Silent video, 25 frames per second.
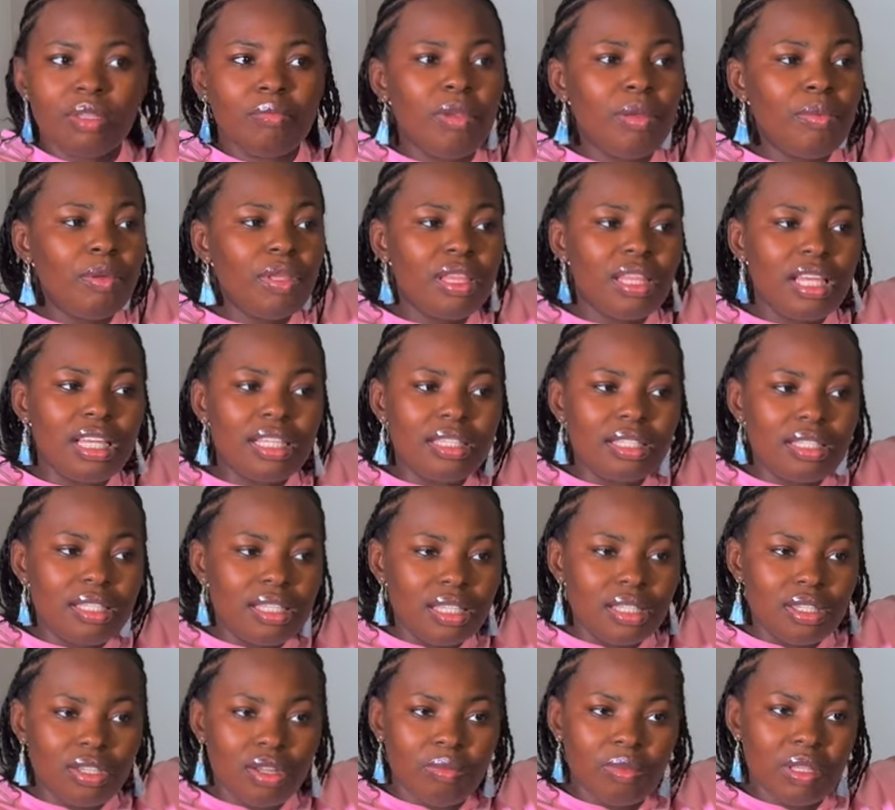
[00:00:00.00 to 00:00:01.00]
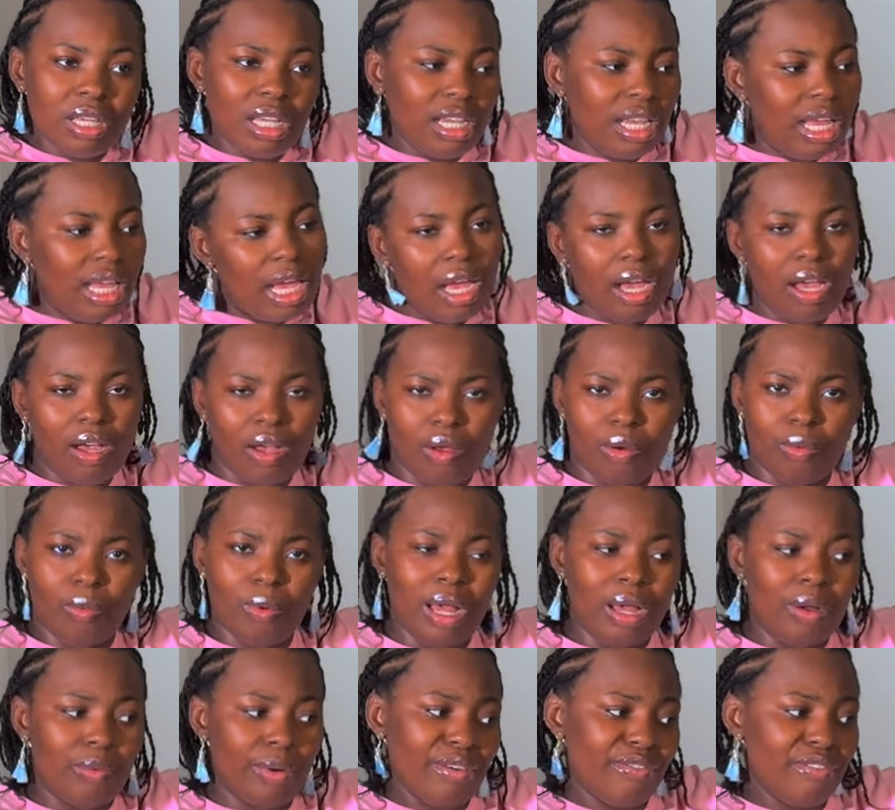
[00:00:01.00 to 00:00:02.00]
Maybe they see something like, oh,
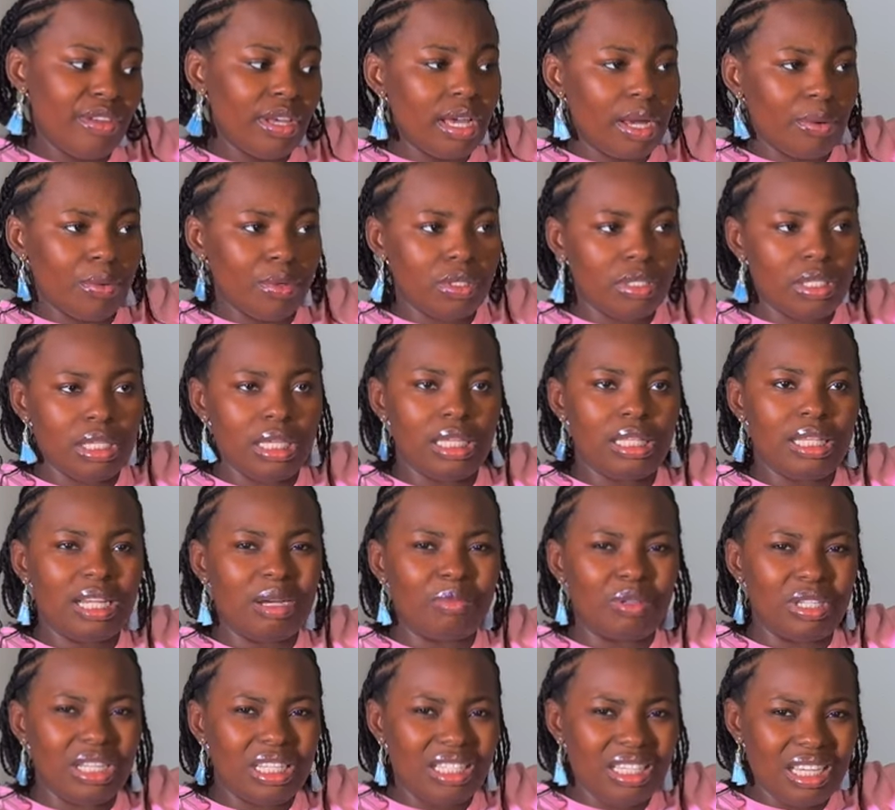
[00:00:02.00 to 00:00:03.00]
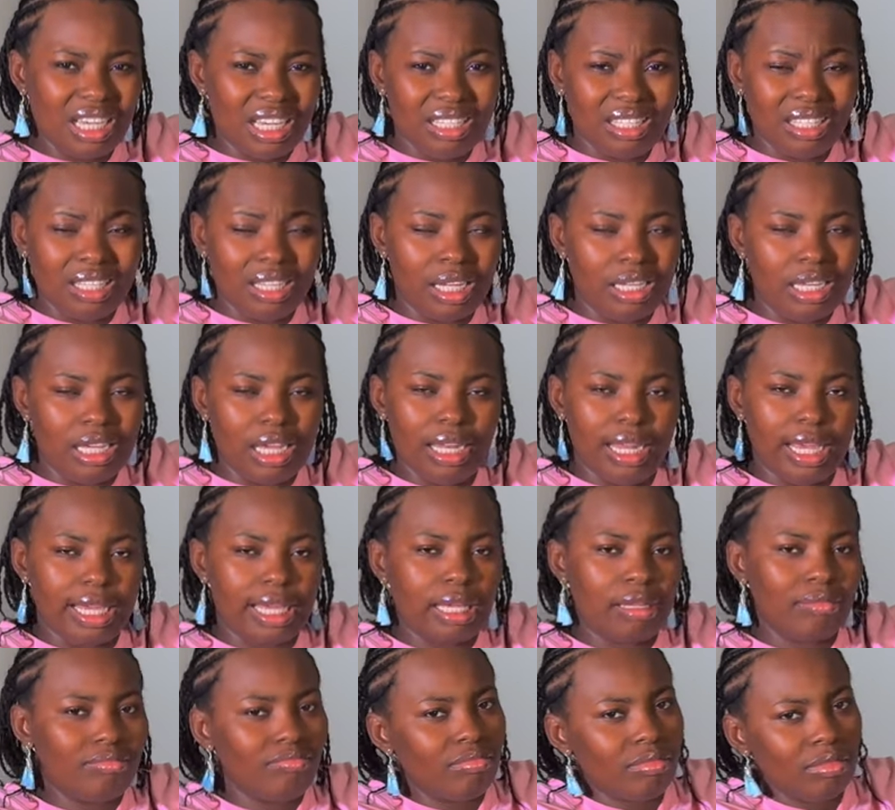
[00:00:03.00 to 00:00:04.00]
wow, I think I want to eat that, but they taste it and they're
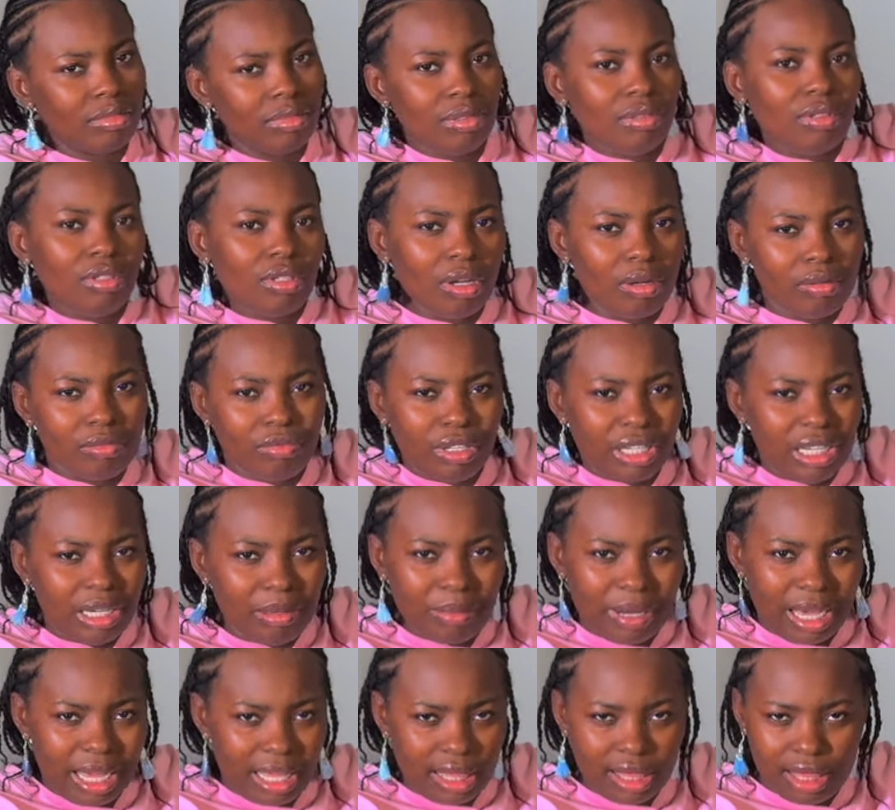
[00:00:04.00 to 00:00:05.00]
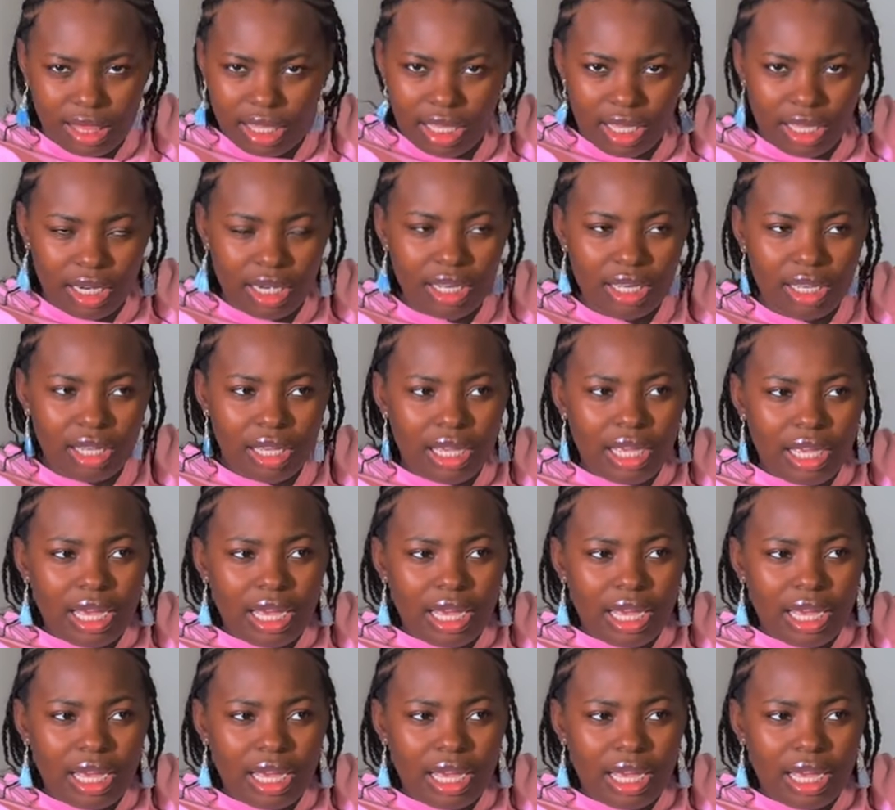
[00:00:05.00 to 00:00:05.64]
like, not really my thing.